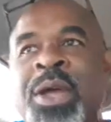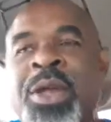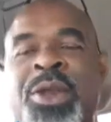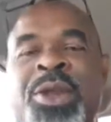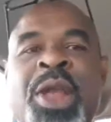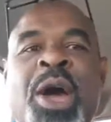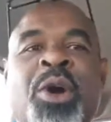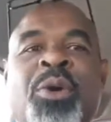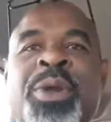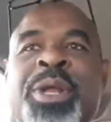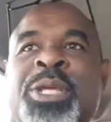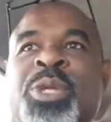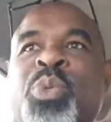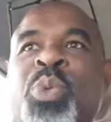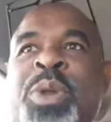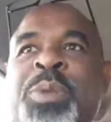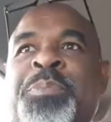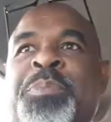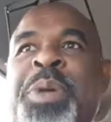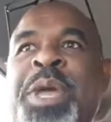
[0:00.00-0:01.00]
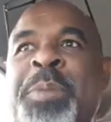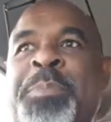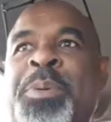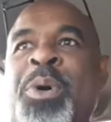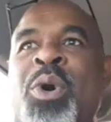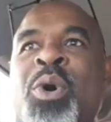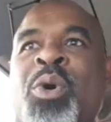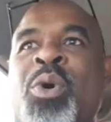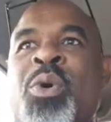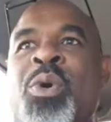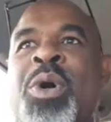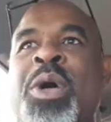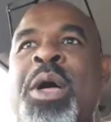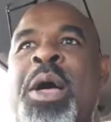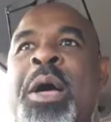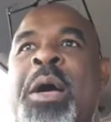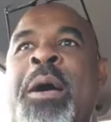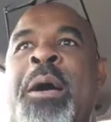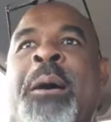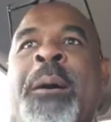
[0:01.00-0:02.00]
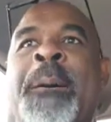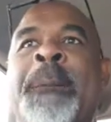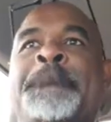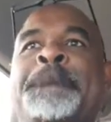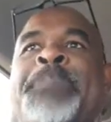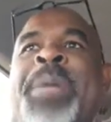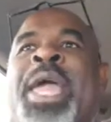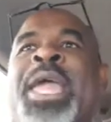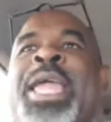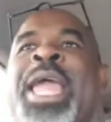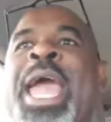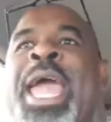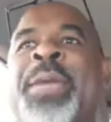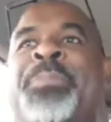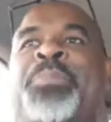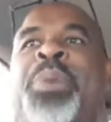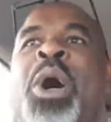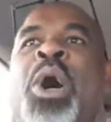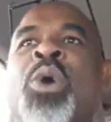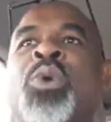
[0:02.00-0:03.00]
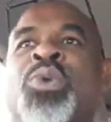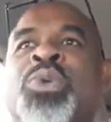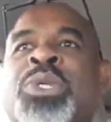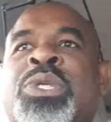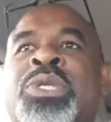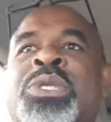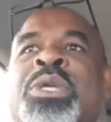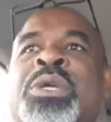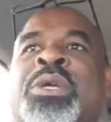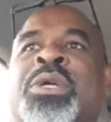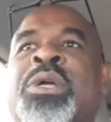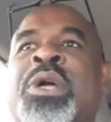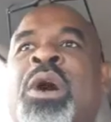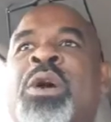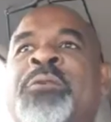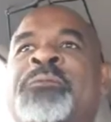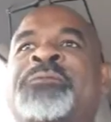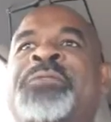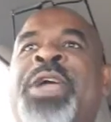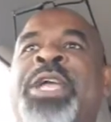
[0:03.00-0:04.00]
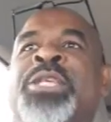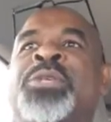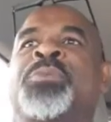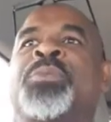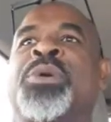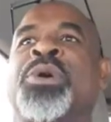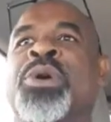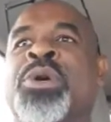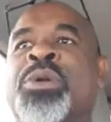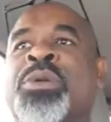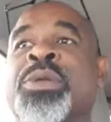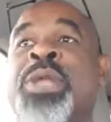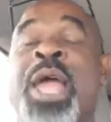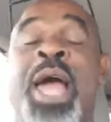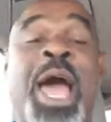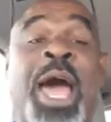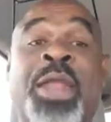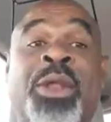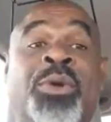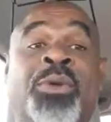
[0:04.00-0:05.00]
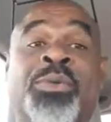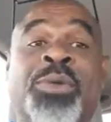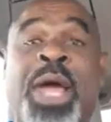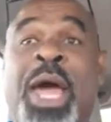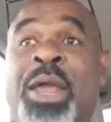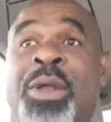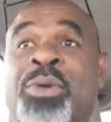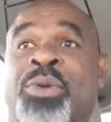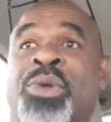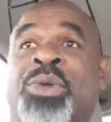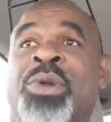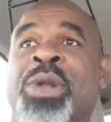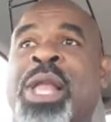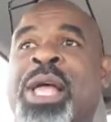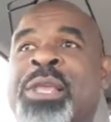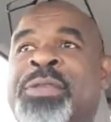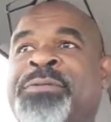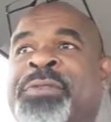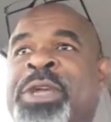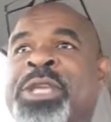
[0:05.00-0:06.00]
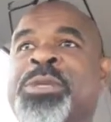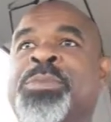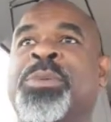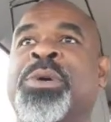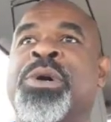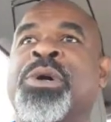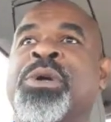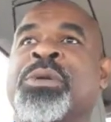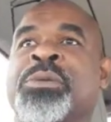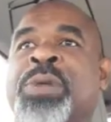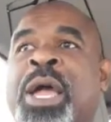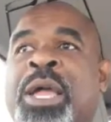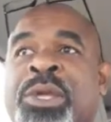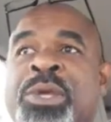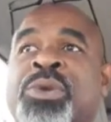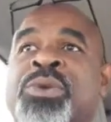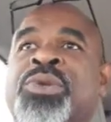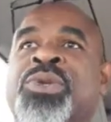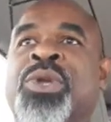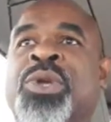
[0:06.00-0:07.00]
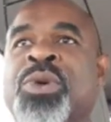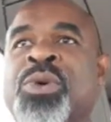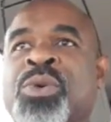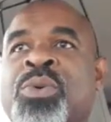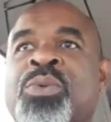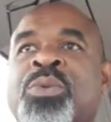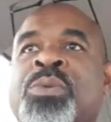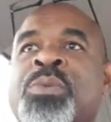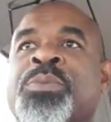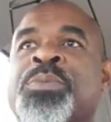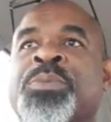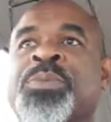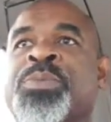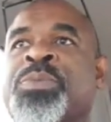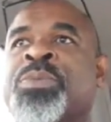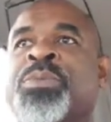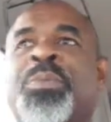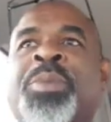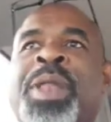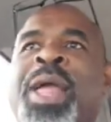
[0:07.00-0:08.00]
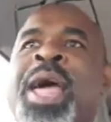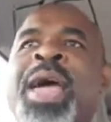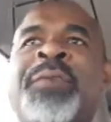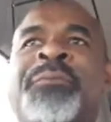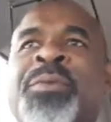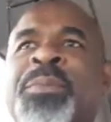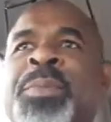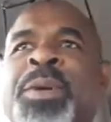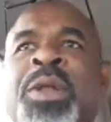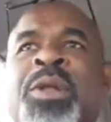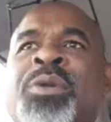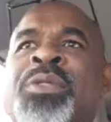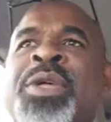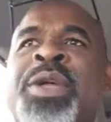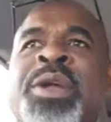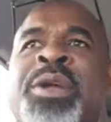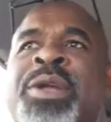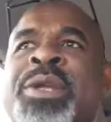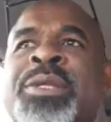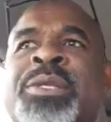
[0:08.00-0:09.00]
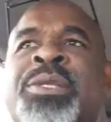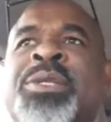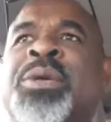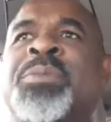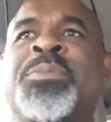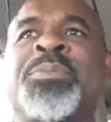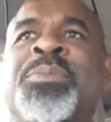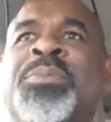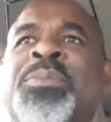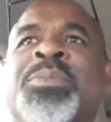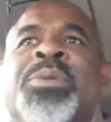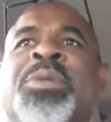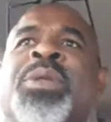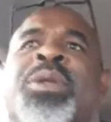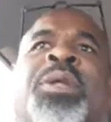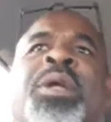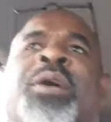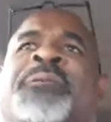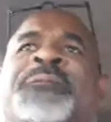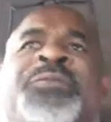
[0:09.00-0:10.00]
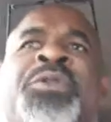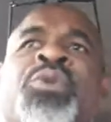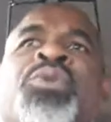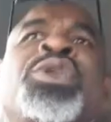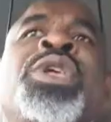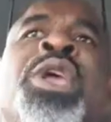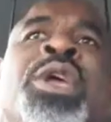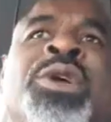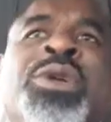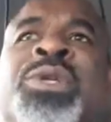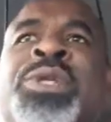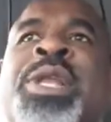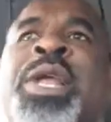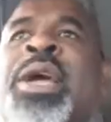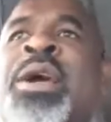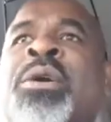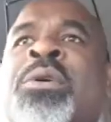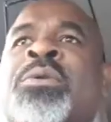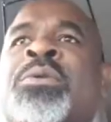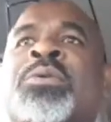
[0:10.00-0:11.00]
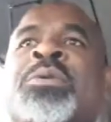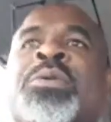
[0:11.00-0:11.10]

Notice when people make a post on Facebook. Now, I don't utilize Facebook. I used to, but I haven't been on there in a few years now.